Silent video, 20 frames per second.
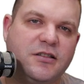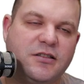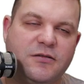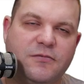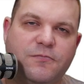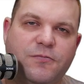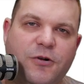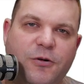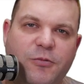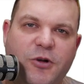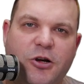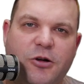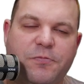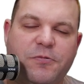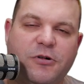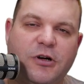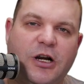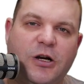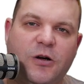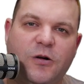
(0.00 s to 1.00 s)
Premiere
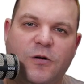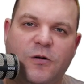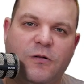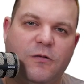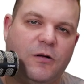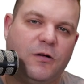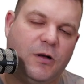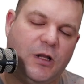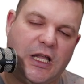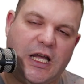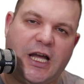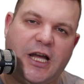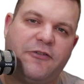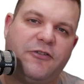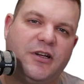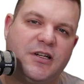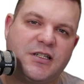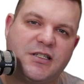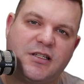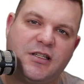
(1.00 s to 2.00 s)
Pro will
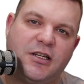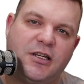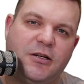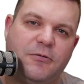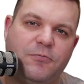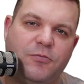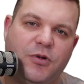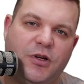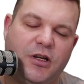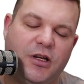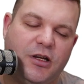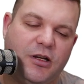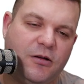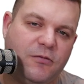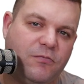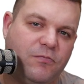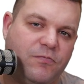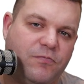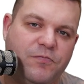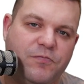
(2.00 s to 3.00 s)
obviously be
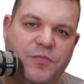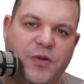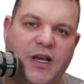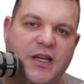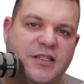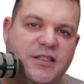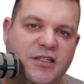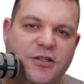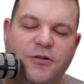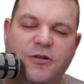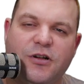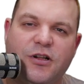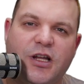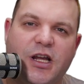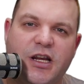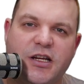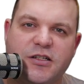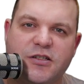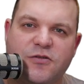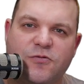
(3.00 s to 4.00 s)
best
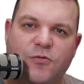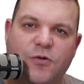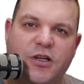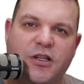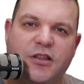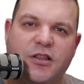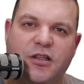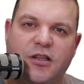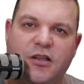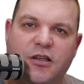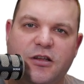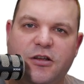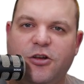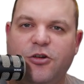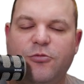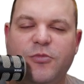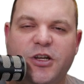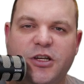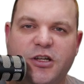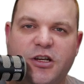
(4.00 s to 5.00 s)
utilized with
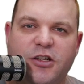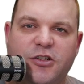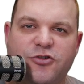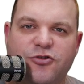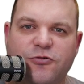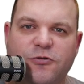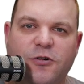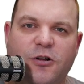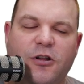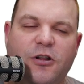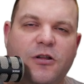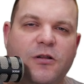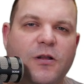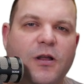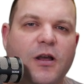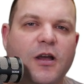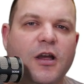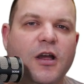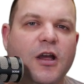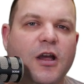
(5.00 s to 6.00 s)
human control.
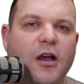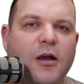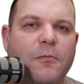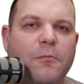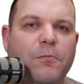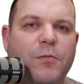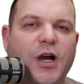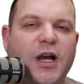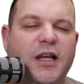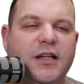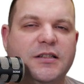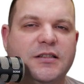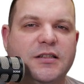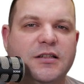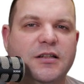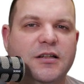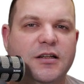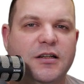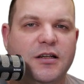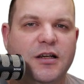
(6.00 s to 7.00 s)
But
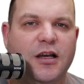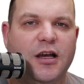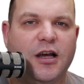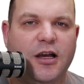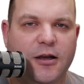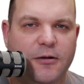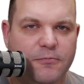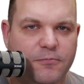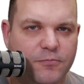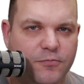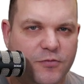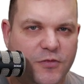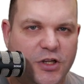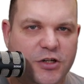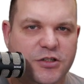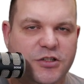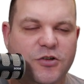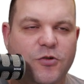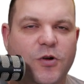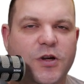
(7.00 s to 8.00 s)

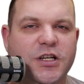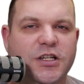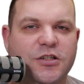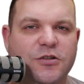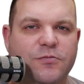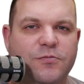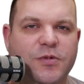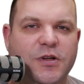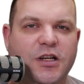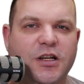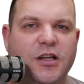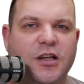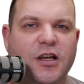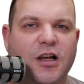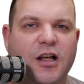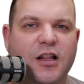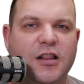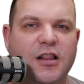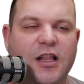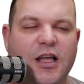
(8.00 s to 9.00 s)
there's going to be
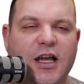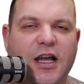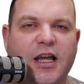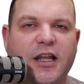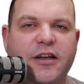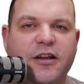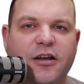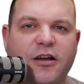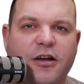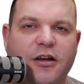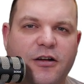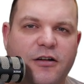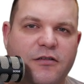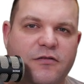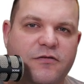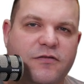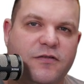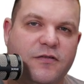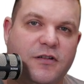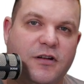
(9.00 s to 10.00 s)
a lot of